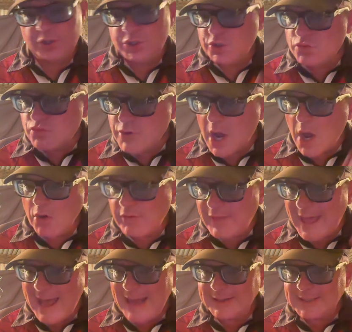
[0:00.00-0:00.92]
you know
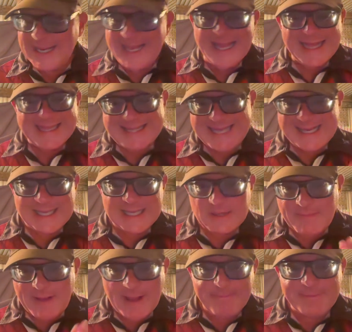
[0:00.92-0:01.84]
that, thinking
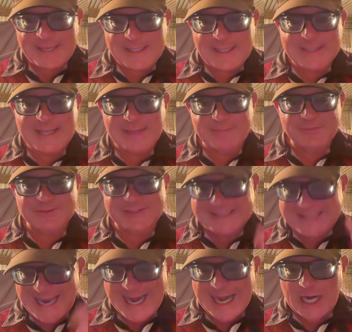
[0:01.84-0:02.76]
about beating them
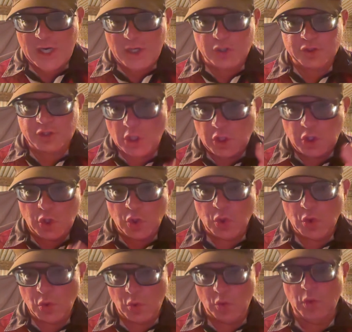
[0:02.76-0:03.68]
scares
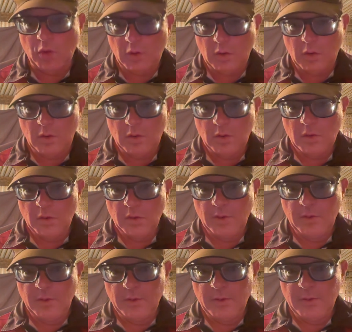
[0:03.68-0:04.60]
you.
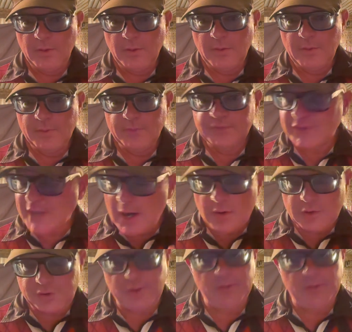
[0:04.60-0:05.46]
Scares